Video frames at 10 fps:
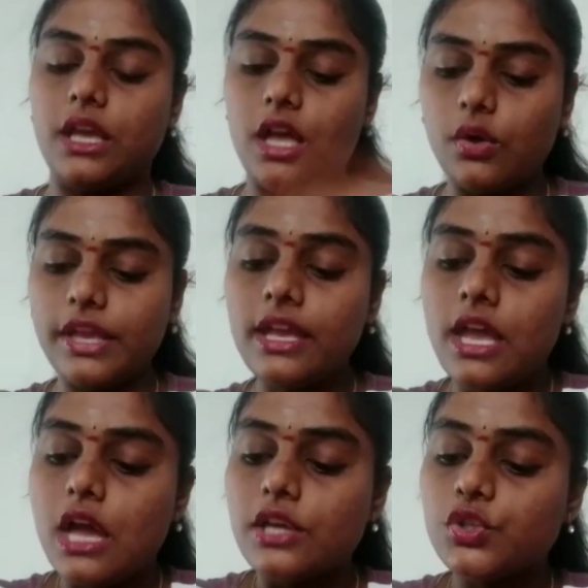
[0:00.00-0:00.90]
Okay,
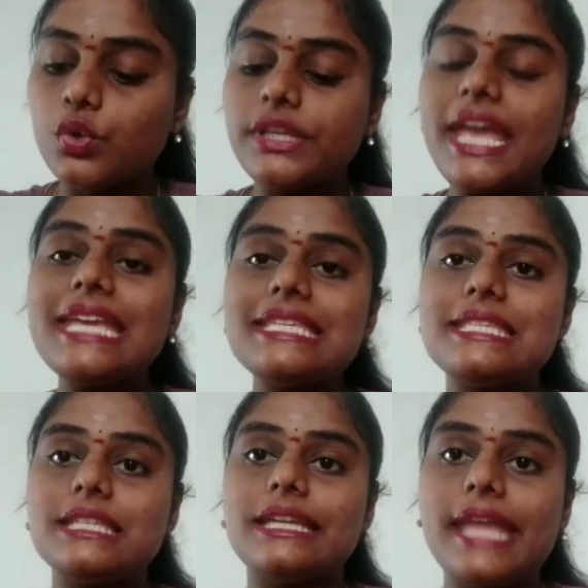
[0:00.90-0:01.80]
so days
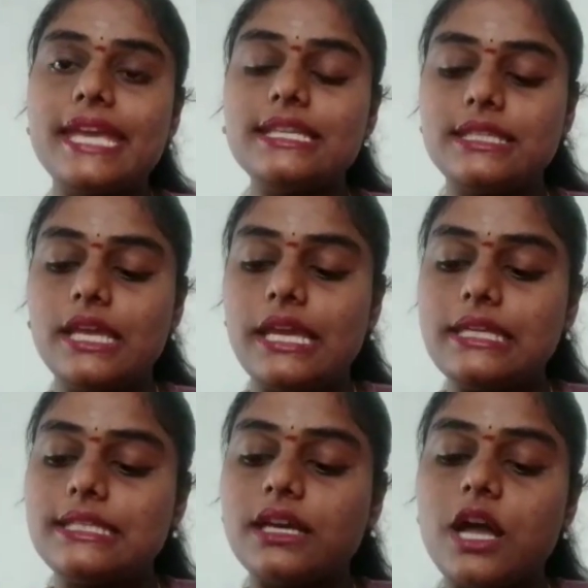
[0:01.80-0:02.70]

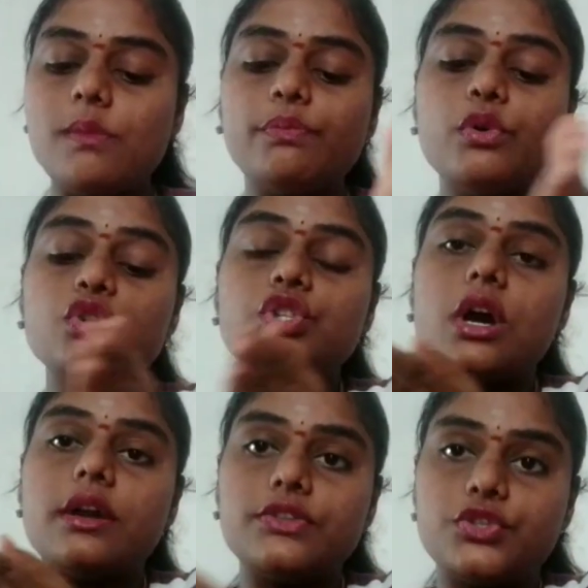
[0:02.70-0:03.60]
is a compose
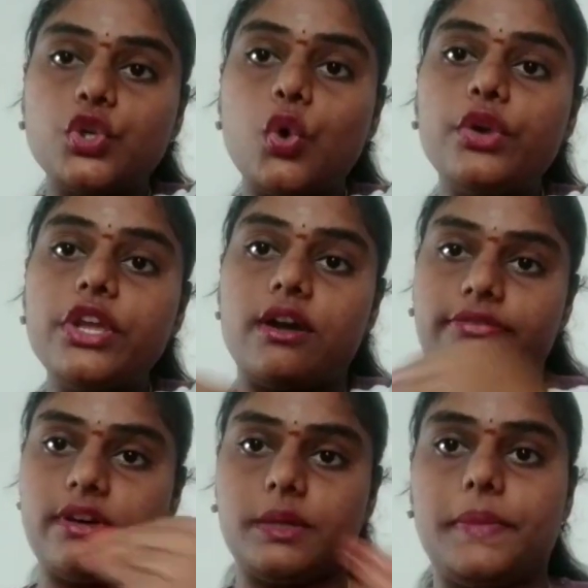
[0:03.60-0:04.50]
or story of
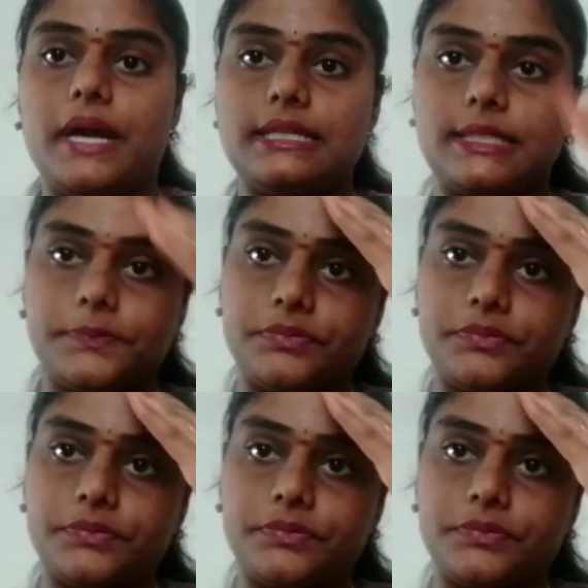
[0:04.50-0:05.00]
our past.